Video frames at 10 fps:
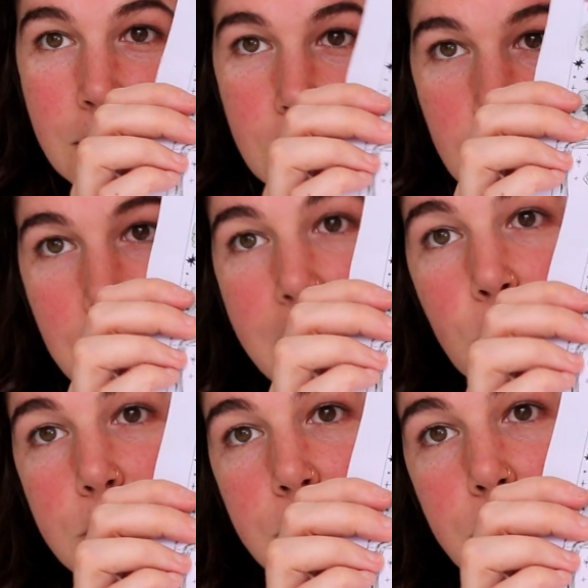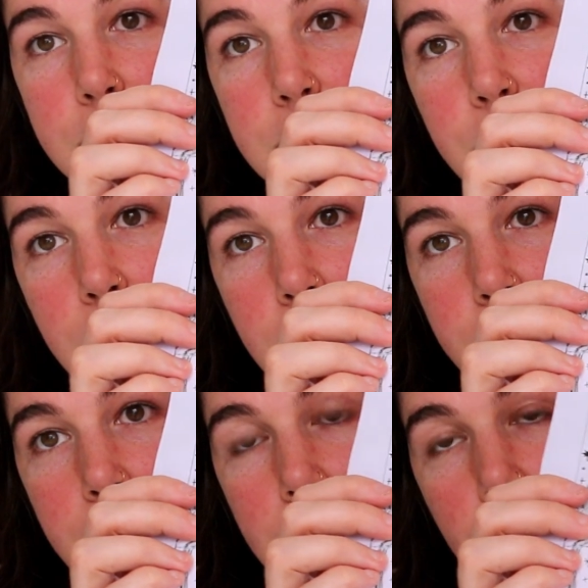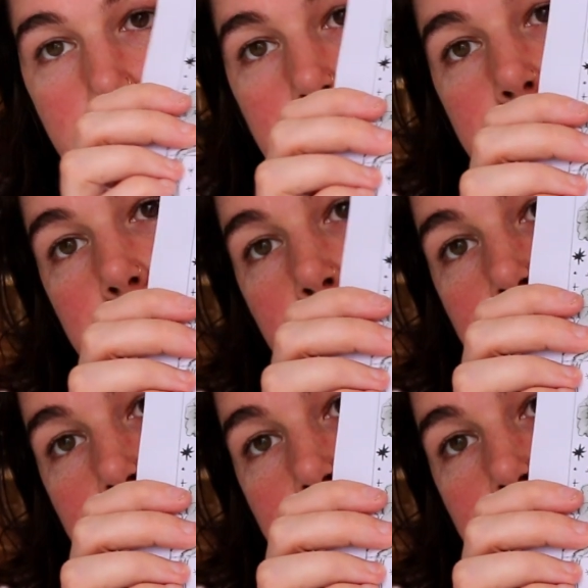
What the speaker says: You might also notice if you look very closely that I